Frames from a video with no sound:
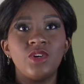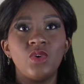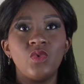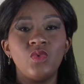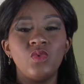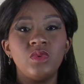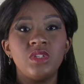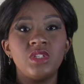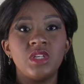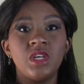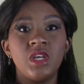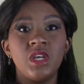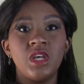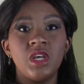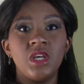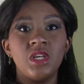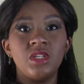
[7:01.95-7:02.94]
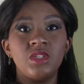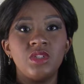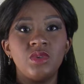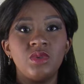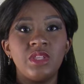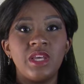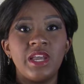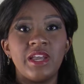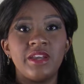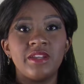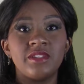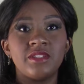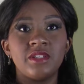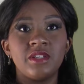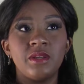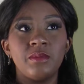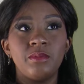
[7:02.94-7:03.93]
don't do that
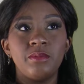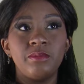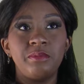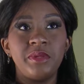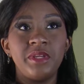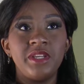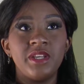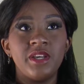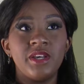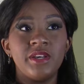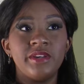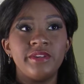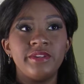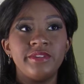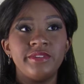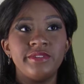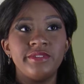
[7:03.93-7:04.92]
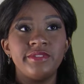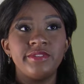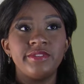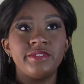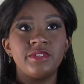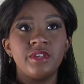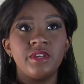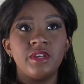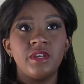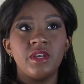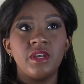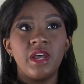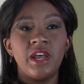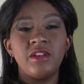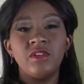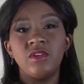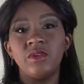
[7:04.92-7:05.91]
because
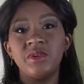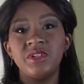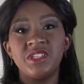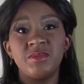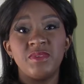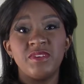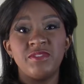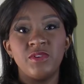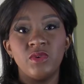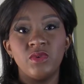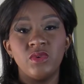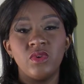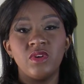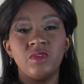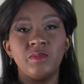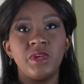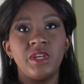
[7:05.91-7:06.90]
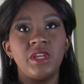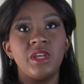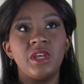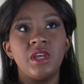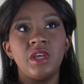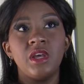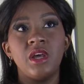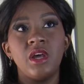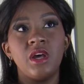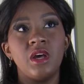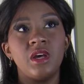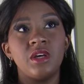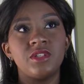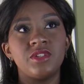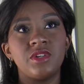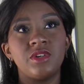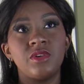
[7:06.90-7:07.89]
I don't always have my phone on me.
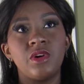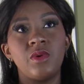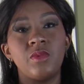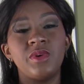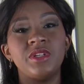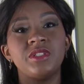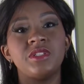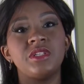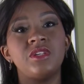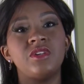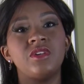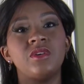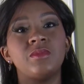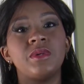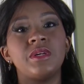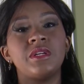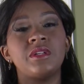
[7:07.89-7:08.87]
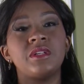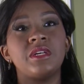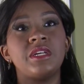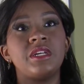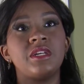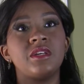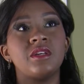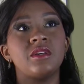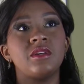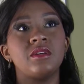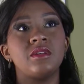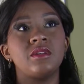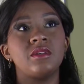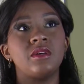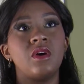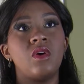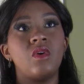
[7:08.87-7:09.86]
So I don't always, I'm not like
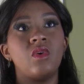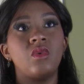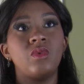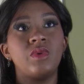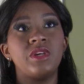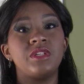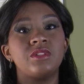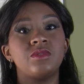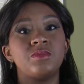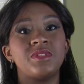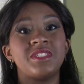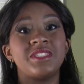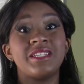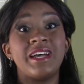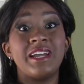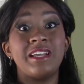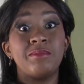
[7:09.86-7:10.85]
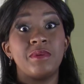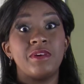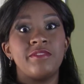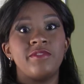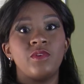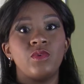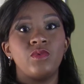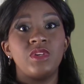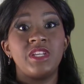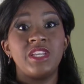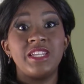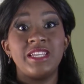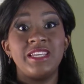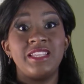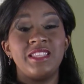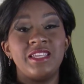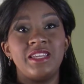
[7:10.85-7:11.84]
always beside my phone
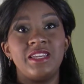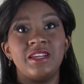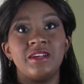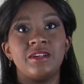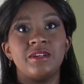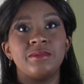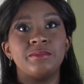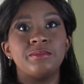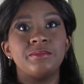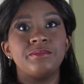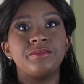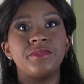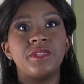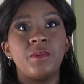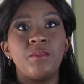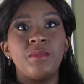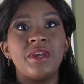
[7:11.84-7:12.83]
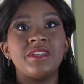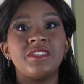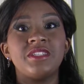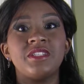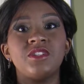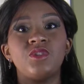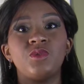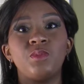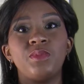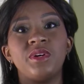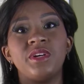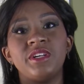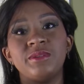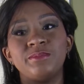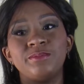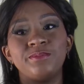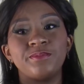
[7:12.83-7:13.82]
getting the message,
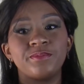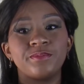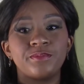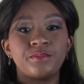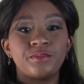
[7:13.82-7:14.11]
but